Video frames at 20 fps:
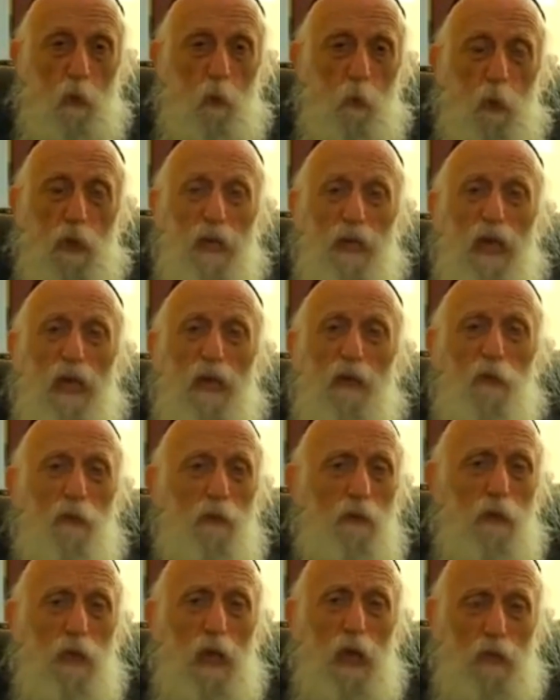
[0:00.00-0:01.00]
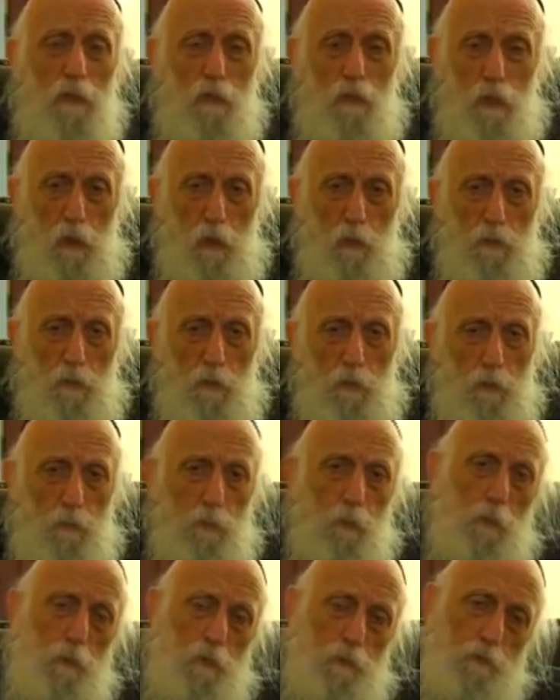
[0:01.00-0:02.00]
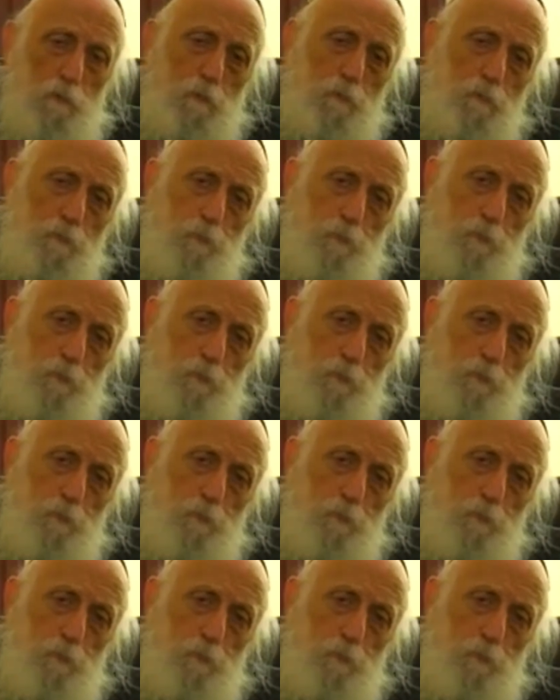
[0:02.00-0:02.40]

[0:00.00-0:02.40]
109 glowing reports.